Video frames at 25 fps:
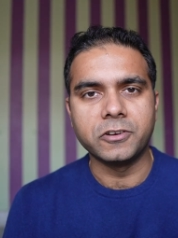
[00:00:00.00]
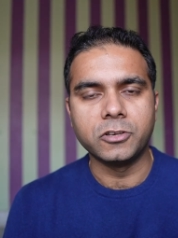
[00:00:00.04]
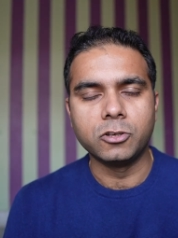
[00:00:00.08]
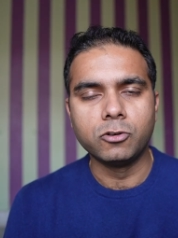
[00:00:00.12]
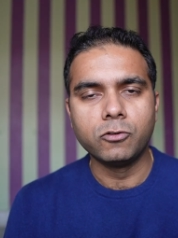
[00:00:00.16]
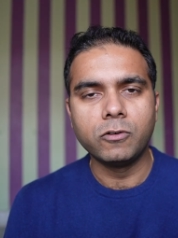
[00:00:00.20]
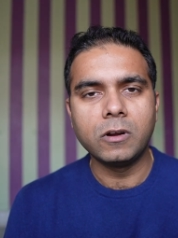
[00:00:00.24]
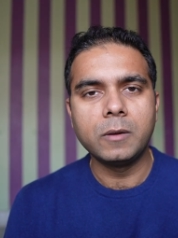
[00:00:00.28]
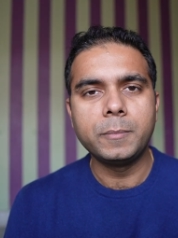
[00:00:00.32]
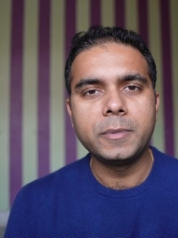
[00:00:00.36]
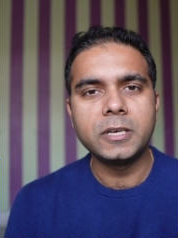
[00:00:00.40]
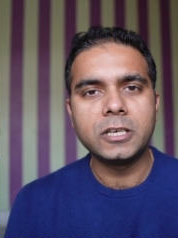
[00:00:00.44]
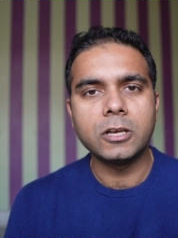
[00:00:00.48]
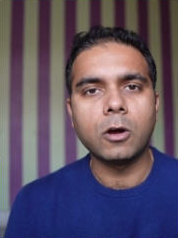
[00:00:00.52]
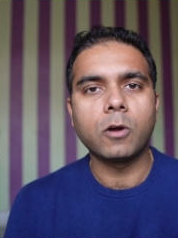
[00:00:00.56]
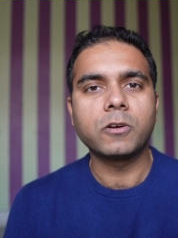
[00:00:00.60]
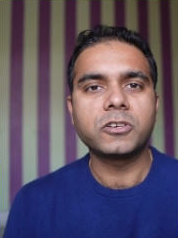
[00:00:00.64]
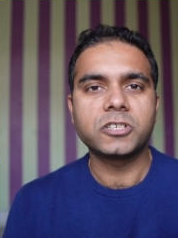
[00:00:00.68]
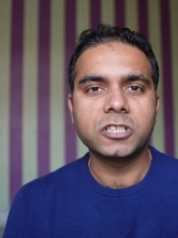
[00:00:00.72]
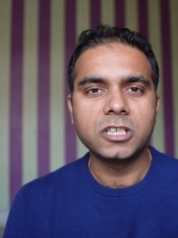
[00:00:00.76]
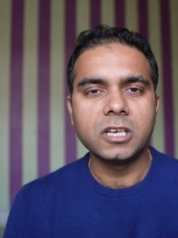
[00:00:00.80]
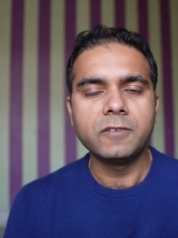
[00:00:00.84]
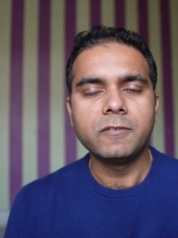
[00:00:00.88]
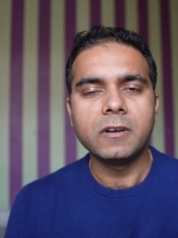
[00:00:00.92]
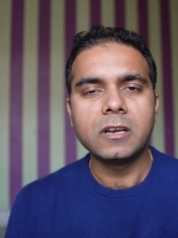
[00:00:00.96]
You will be, or
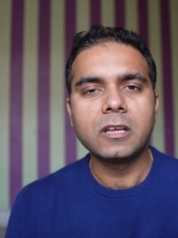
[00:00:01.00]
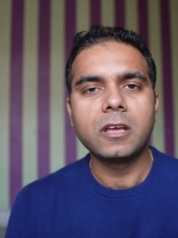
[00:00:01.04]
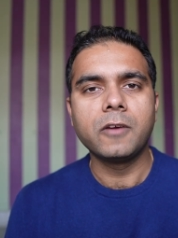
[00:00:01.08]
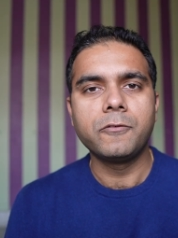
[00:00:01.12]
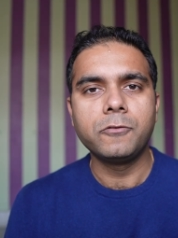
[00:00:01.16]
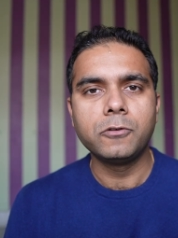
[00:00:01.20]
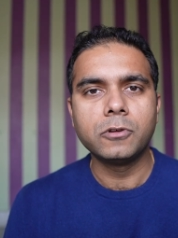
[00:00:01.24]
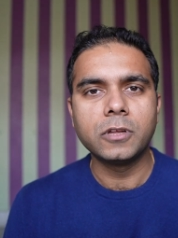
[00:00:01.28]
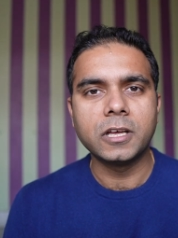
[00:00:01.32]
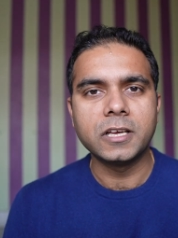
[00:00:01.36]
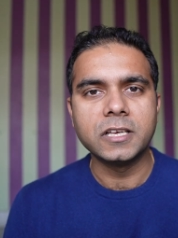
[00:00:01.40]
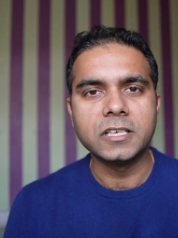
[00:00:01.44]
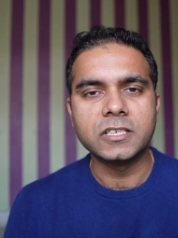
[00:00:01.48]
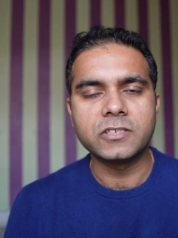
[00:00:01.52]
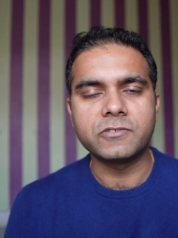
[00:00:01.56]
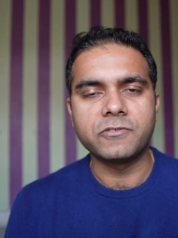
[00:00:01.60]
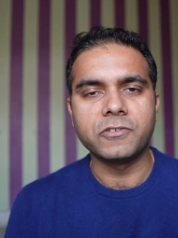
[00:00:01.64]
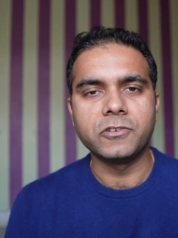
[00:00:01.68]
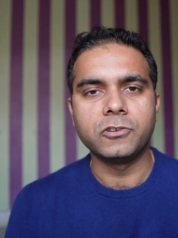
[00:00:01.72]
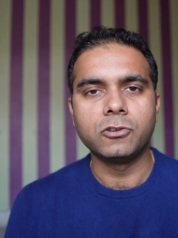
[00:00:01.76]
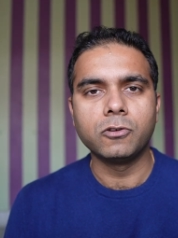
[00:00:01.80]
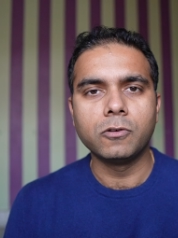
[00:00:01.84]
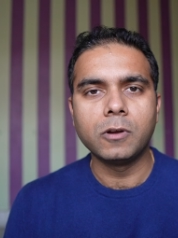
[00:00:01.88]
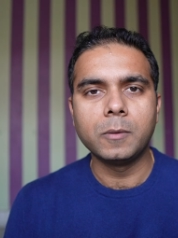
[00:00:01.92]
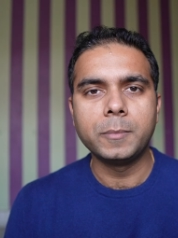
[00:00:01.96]
she will give you the history.
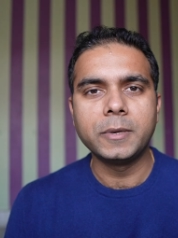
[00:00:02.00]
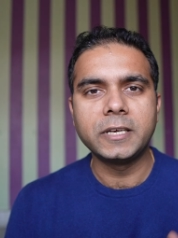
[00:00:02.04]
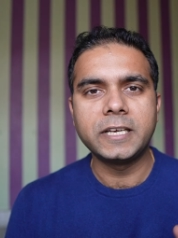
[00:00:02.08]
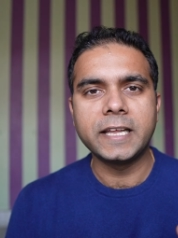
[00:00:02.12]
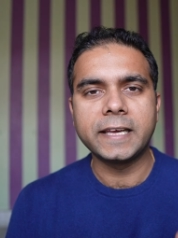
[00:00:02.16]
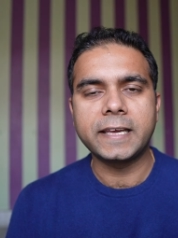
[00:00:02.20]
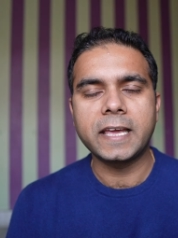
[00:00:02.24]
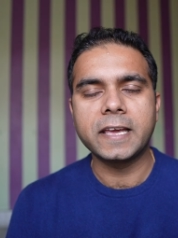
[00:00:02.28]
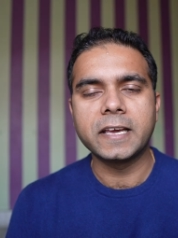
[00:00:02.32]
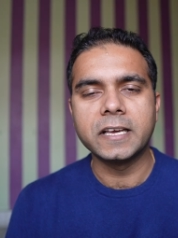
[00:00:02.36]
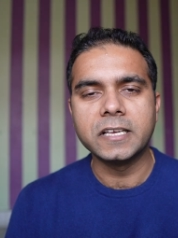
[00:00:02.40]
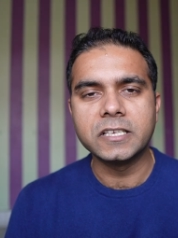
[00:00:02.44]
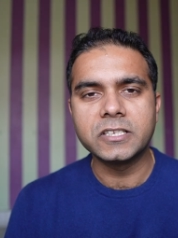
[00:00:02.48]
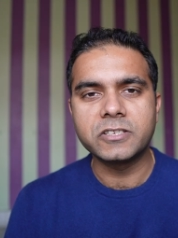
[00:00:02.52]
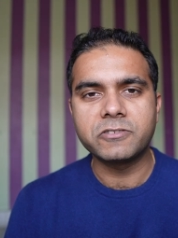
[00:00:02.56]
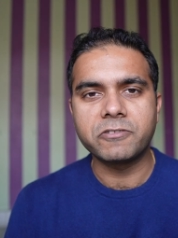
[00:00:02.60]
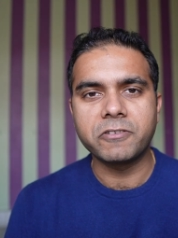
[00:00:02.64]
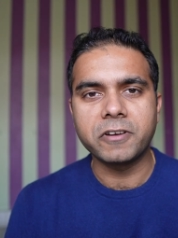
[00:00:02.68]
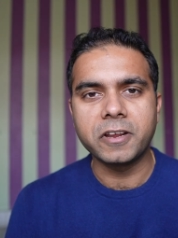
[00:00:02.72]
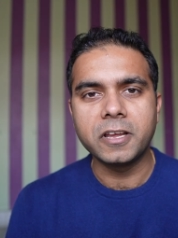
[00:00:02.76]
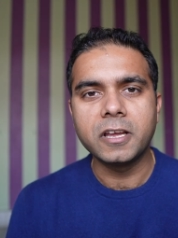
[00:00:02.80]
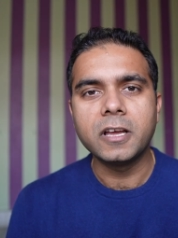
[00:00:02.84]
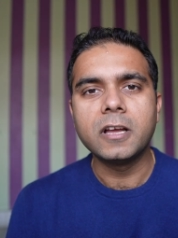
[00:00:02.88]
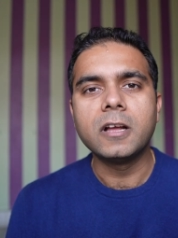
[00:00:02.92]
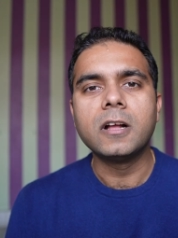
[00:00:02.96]
You will be taking
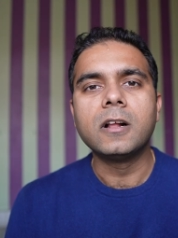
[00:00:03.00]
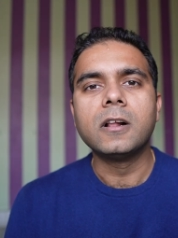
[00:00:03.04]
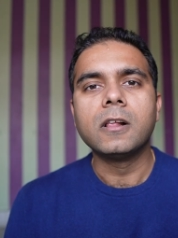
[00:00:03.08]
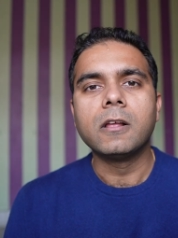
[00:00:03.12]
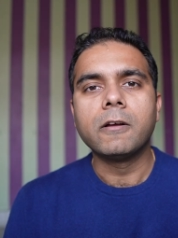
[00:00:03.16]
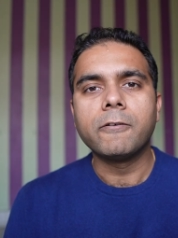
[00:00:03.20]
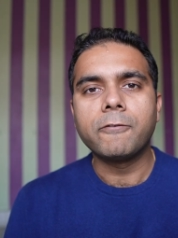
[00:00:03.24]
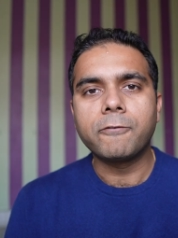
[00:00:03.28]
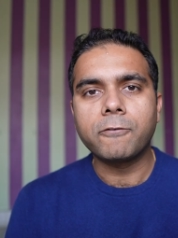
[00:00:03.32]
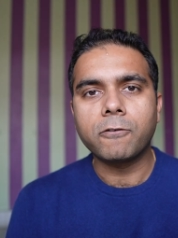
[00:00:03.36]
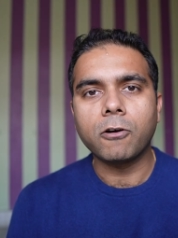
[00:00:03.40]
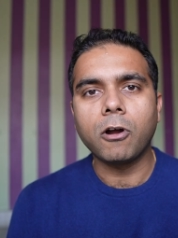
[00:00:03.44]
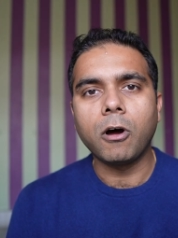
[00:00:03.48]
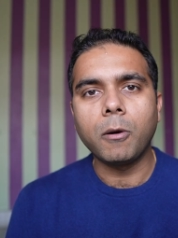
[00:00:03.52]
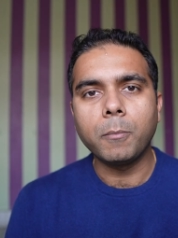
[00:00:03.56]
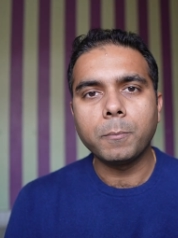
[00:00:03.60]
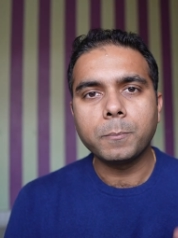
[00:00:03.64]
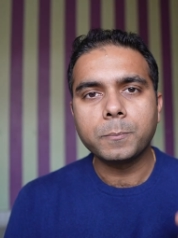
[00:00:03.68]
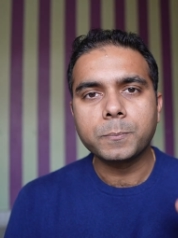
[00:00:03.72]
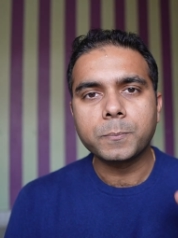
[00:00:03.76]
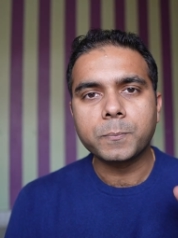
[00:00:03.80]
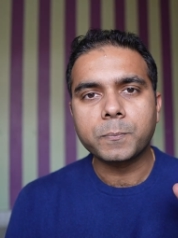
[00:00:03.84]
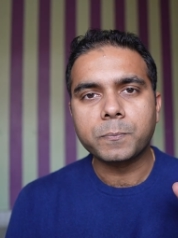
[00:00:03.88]
history from